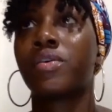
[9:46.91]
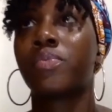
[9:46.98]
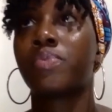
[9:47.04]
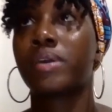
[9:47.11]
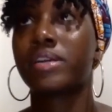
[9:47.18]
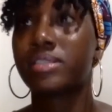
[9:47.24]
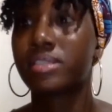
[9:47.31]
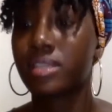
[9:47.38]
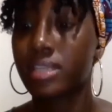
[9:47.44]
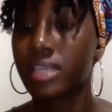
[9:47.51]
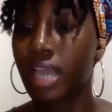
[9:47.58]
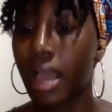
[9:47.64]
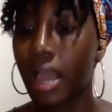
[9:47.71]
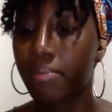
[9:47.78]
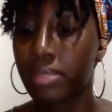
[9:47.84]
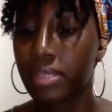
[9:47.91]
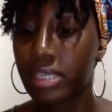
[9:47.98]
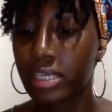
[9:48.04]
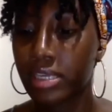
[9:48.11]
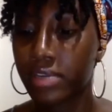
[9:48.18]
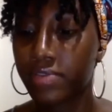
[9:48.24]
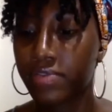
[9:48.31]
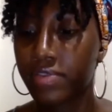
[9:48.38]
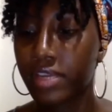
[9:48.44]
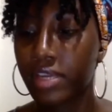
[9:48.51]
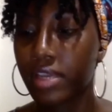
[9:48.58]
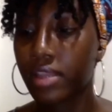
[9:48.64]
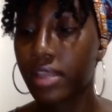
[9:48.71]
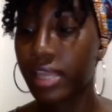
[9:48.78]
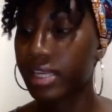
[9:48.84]
Personally, I believe,
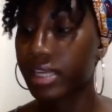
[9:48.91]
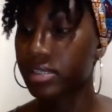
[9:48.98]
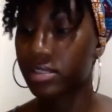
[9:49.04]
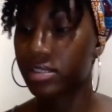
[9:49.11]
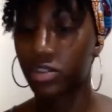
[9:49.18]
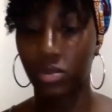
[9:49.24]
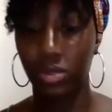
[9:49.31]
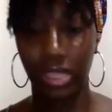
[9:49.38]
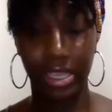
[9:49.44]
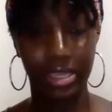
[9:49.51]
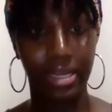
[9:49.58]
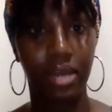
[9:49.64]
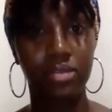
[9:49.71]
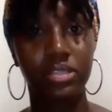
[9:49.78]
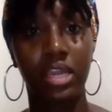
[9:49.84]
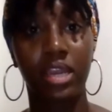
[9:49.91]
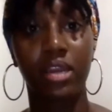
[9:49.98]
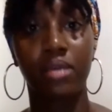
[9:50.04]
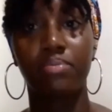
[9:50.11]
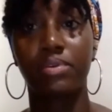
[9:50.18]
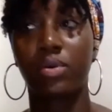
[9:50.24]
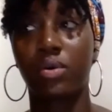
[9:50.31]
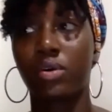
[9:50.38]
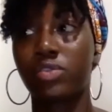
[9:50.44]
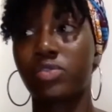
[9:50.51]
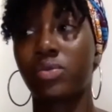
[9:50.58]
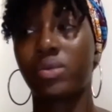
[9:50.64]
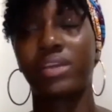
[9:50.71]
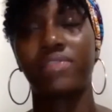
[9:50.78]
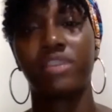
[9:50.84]
like, you lay it out there, but also
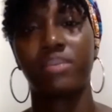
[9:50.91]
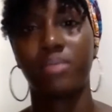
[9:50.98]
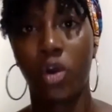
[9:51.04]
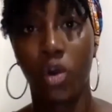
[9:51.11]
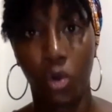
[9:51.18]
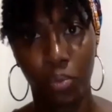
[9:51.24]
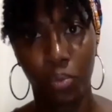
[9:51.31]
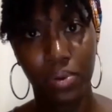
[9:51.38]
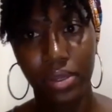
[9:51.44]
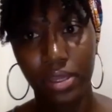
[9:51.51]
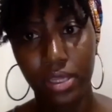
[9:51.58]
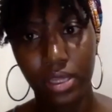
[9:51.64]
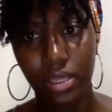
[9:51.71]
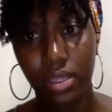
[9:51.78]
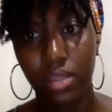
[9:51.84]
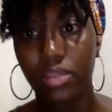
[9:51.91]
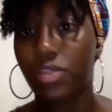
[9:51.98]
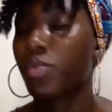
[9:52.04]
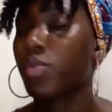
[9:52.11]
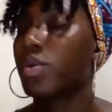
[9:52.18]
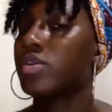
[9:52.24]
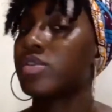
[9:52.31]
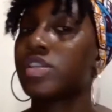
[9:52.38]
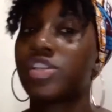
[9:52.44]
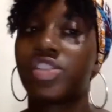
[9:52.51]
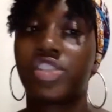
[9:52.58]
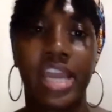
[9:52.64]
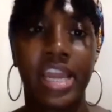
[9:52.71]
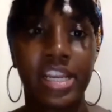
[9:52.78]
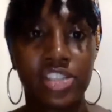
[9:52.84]
give them hope. The world is
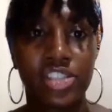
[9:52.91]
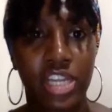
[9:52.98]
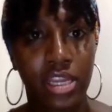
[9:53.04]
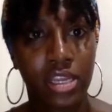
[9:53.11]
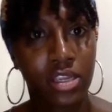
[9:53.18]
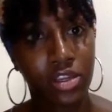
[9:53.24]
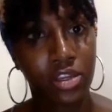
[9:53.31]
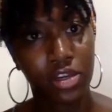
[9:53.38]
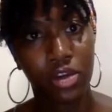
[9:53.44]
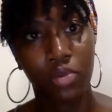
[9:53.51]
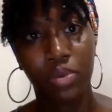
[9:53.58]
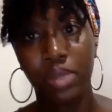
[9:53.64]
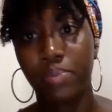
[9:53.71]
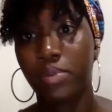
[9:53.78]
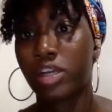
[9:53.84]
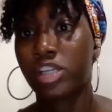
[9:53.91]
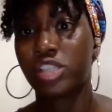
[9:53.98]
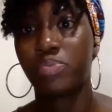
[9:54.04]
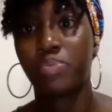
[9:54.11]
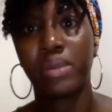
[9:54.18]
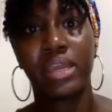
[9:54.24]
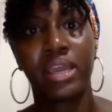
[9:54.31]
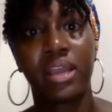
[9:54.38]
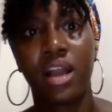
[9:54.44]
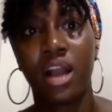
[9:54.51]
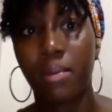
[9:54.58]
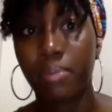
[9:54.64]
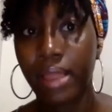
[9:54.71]
changing. People are speaking up.